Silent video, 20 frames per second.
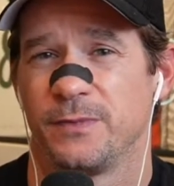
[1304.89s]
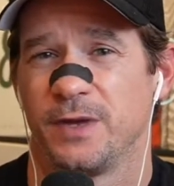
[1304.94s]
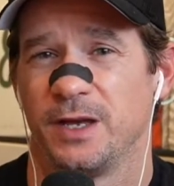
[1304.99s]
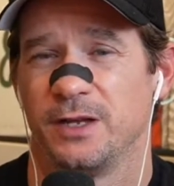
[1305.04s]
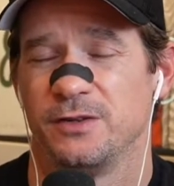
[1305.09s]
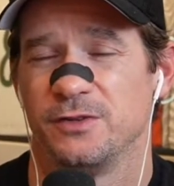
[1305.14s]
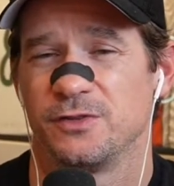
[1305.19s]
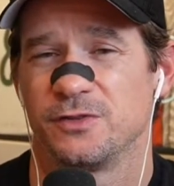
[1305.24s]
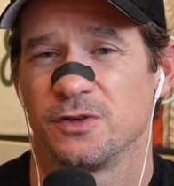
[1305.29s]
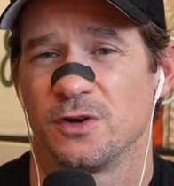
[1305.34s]

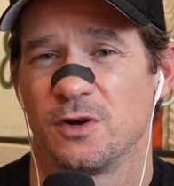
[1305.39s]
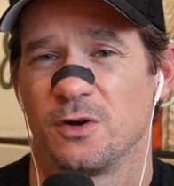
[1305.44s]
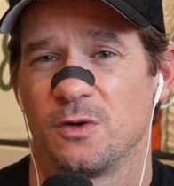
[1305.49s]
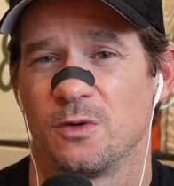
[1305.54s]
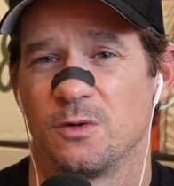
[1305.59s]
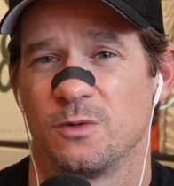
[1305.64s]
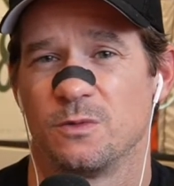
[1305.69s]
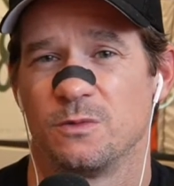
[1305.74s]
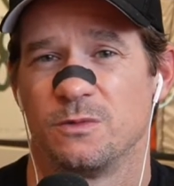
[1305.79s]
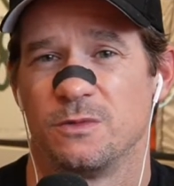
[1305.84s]
And
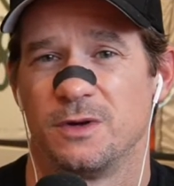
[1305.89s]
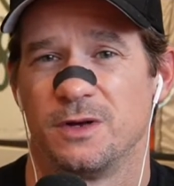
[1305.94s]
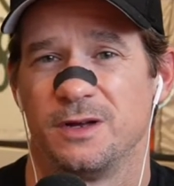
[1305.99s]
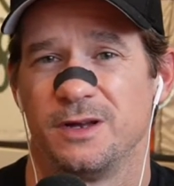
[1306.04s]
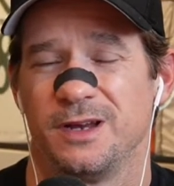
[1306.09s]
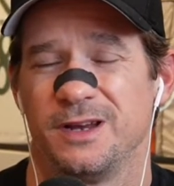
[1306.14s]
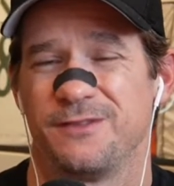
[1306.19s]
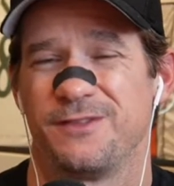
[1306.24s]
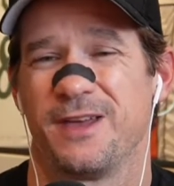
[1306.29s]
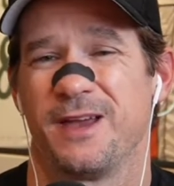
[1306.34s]
so
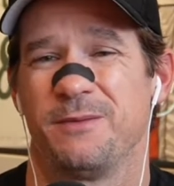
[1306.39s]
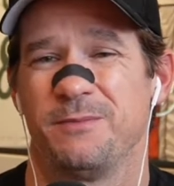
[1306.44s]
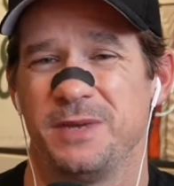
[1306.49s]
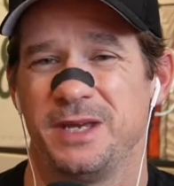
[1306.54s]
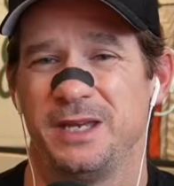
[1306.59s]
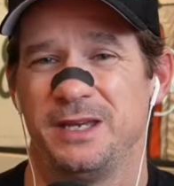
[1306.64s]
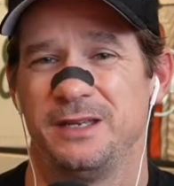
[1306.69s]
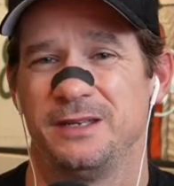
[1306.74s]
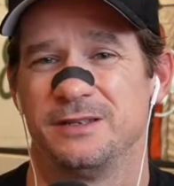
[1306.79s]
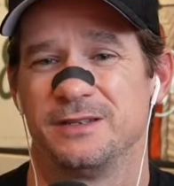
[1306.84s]
if that
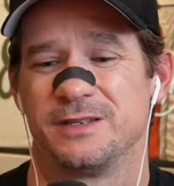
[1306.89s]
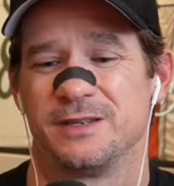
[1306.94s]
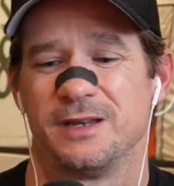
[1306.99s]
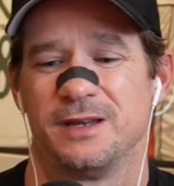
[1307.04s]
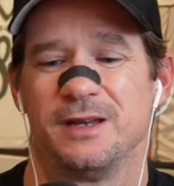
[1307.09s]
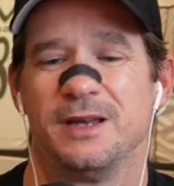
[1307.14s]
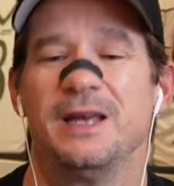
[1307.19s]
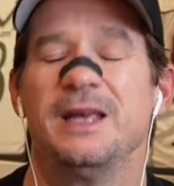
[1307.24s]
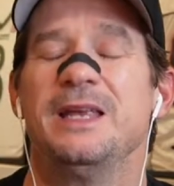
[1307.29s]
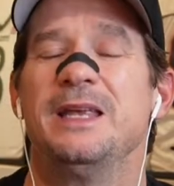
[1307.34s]
means
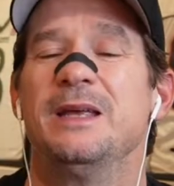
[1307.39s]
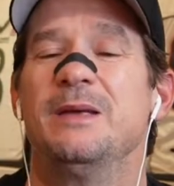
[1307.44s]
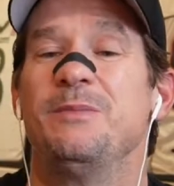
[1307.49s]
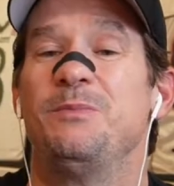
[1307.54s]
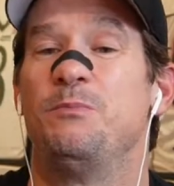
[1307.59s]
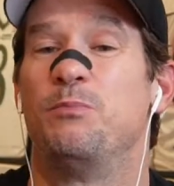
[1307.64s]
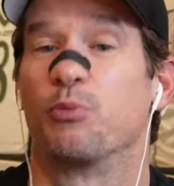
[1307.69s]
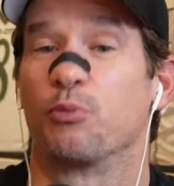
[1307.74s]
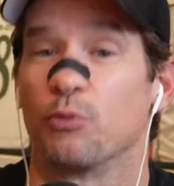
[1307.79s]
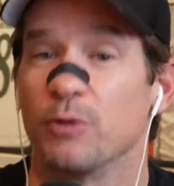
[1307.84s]

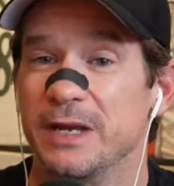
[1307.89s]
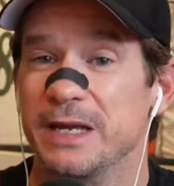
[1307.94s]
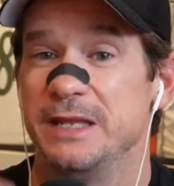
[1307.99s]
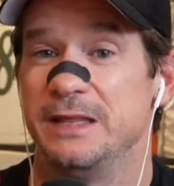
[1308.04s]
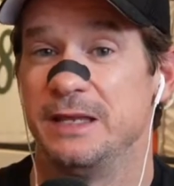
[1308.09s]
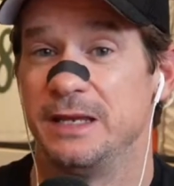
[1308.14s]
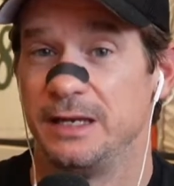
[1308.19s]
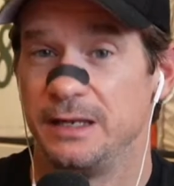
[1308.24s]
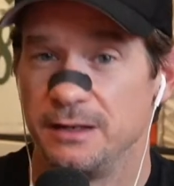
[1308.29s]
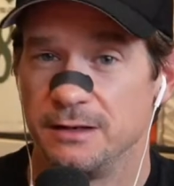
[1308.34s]

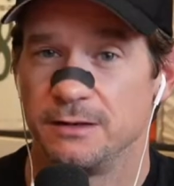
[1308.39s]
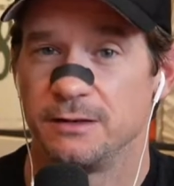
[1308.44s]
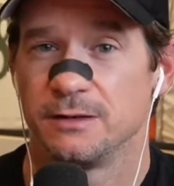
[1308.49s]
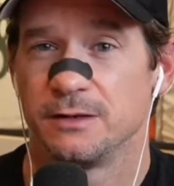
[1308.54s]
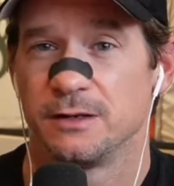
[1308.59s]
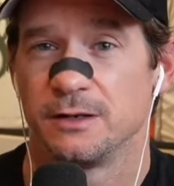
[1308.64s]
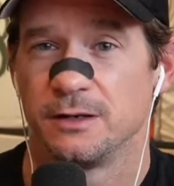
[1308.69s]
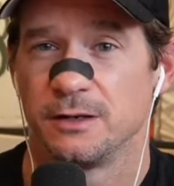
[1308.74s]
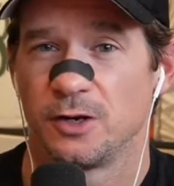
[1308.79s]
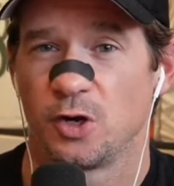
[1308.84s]
breathing
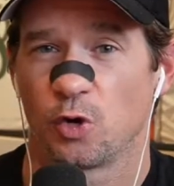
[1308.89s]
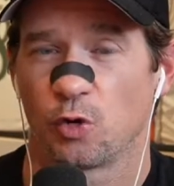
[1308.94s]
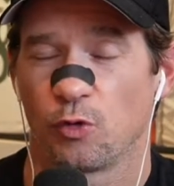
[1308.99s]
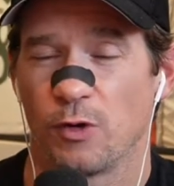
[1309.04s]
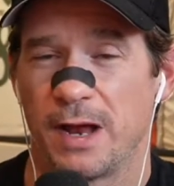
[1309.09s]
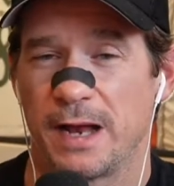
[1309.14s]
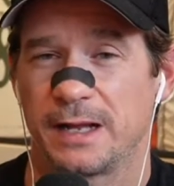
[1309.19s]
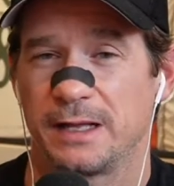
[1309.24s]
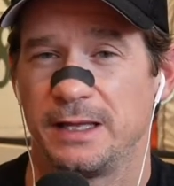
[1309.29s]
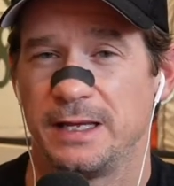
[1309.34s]

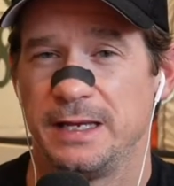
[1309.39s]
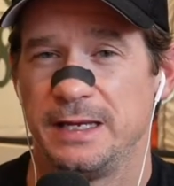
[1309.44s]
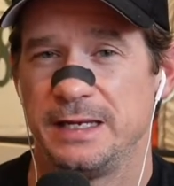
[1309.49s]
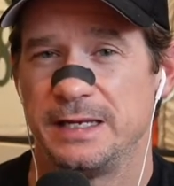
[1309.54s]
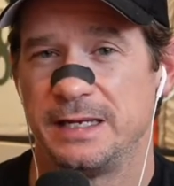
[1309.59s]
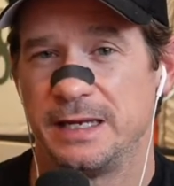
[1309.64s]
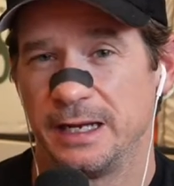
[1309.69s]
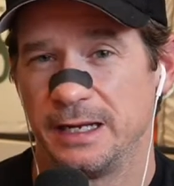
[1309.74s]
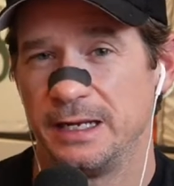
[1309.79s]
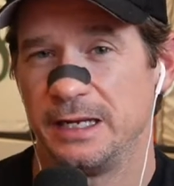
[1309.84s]
correctly,
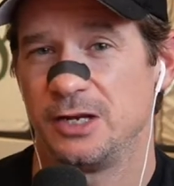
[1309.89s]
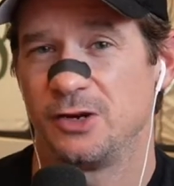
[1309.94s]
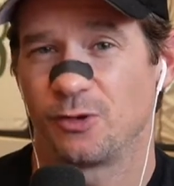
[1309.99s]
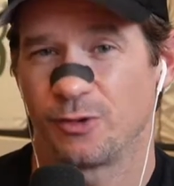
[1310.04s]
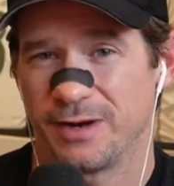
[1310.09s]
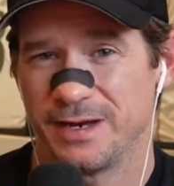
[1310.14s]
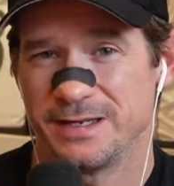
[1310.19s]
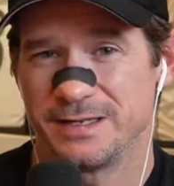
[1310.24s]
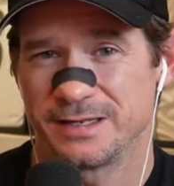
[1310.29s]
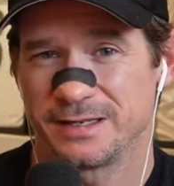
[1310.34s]
getting
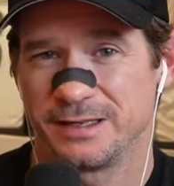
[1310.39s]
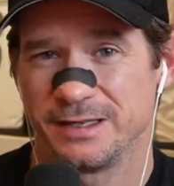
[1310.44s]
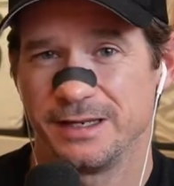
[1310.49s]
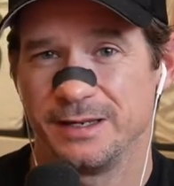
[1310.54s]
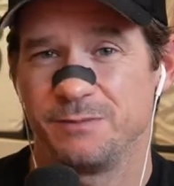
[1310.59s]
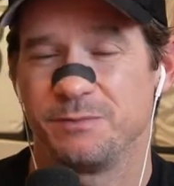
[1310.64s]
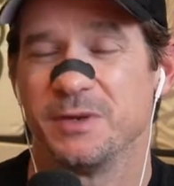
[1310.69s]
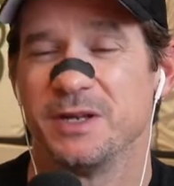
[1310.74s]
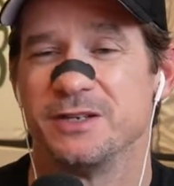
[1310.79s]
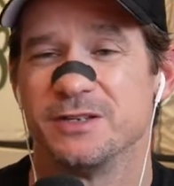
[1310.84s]
great
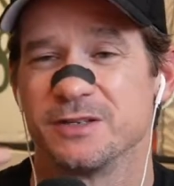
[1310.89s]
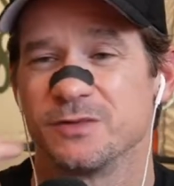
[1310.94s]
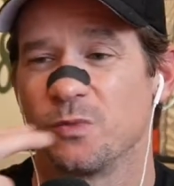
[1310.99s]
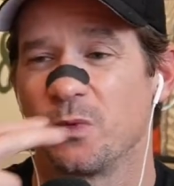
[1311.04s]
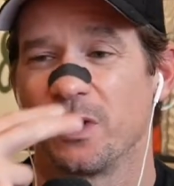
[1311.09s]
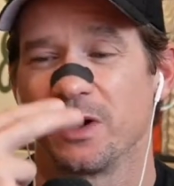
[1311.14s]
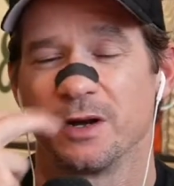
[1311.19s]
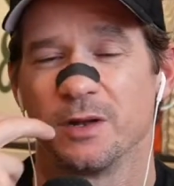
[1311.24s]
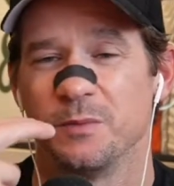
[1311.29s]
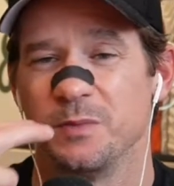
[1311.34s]
sleep, and just
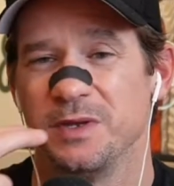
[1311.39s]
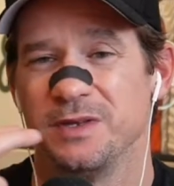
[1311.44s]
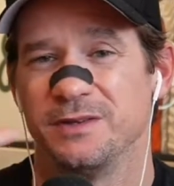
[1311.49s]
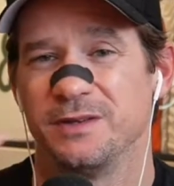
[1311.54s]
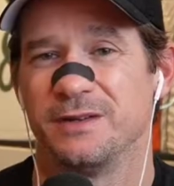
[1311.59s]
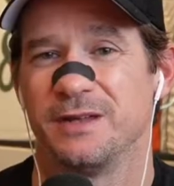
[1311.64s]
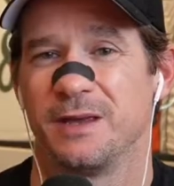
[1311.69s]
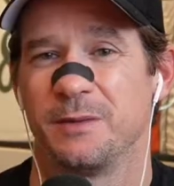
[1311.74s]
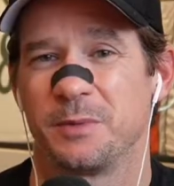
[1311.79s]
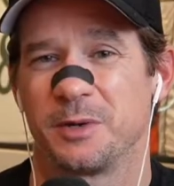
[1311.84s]
wearing a piece
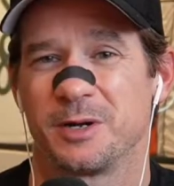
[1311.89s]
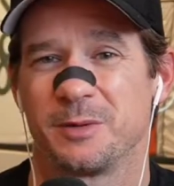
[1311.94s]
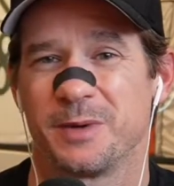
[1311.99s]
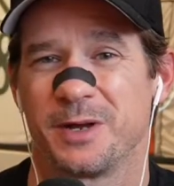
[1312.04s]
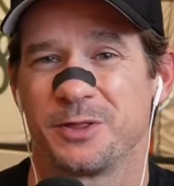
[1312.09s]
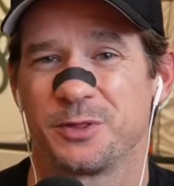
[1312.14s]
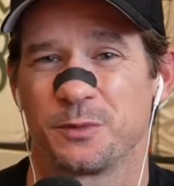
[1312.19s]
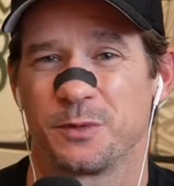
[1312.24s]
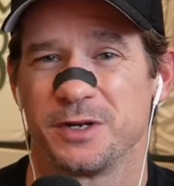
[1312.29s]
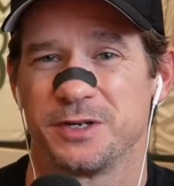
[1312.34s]
of tape on your
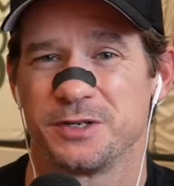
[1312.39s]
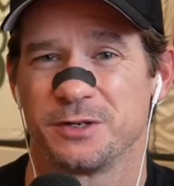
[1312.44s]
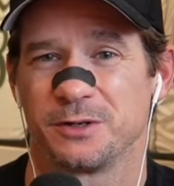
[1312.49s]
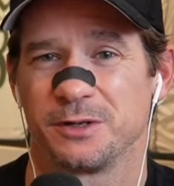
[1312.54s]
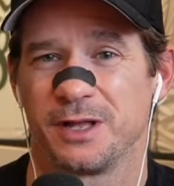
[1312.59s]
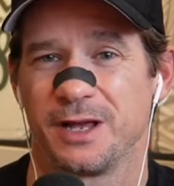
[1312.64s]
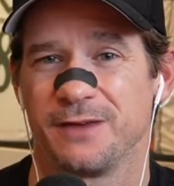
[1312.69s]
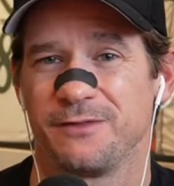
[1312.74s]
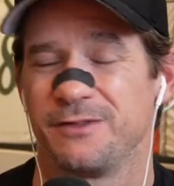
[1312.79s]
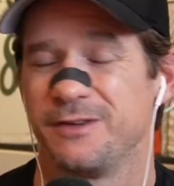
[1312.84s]
mouth the rest of your
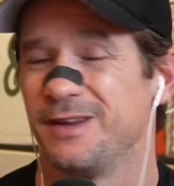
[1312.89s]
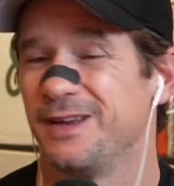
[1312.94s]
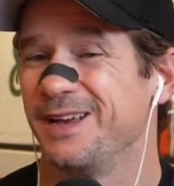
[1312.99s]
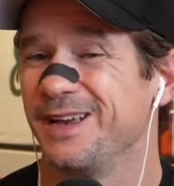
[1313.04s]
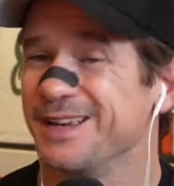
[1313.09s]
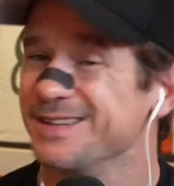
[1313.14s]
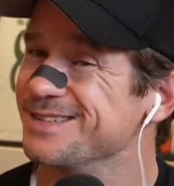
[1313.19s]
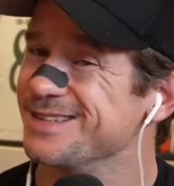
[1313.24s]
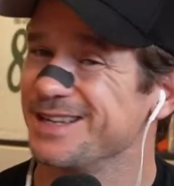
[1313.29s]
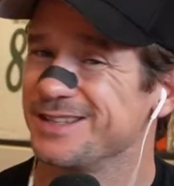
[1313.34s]
life,
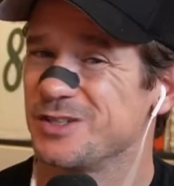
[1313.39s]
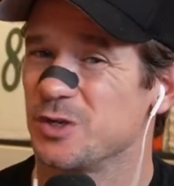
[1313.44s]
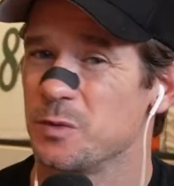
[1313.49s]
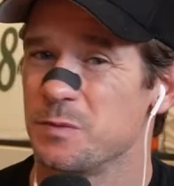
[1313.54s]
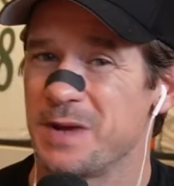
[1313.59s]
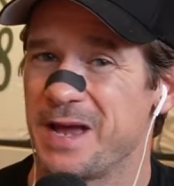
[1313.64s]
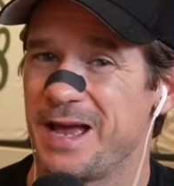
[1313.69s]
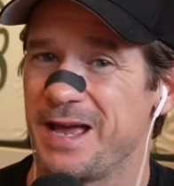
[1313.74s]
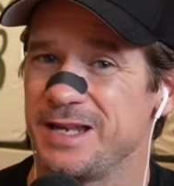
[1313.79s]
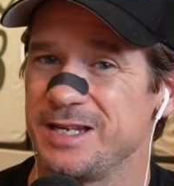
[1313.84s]
is that so
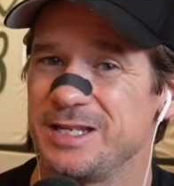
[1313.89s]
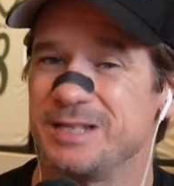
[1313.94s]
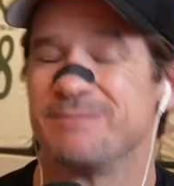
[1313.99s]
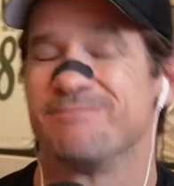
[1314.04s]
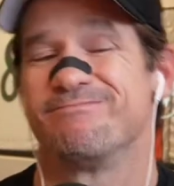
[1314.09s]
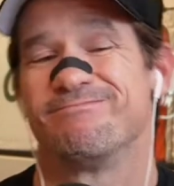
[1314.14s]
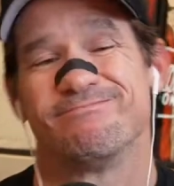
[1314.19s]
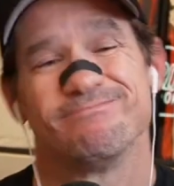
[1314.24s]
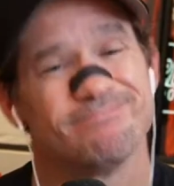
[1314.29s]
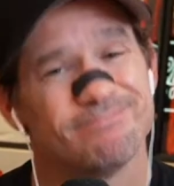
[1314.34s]
bad?
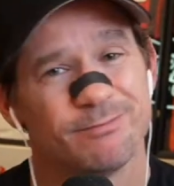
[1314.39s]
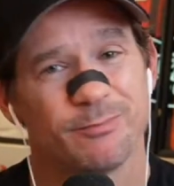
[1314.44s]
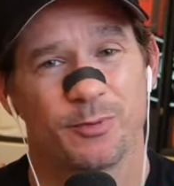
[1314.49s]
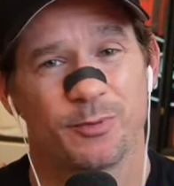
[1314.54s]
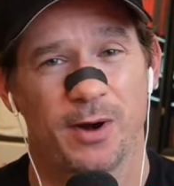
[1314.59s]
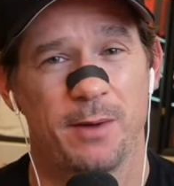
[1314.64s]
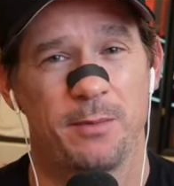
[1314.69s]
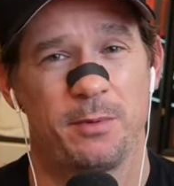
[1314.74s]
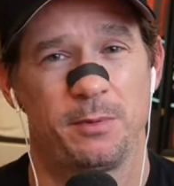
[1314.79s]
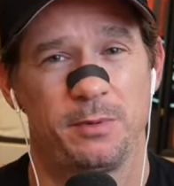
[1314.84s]

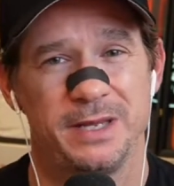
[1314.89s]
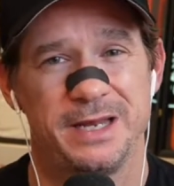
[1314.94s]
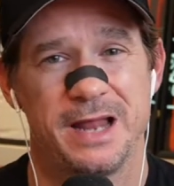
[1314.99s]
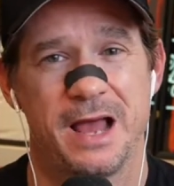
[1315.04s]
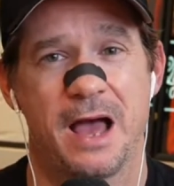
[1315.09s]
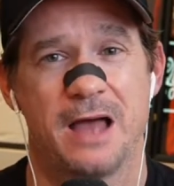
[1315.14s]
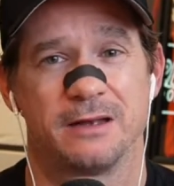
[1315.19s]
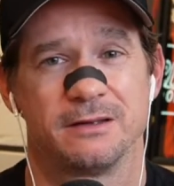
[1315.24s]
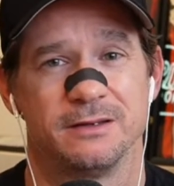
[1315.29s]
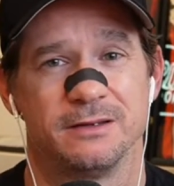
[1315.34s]
Probably
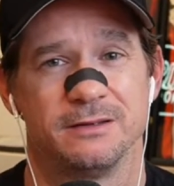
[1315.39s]
not.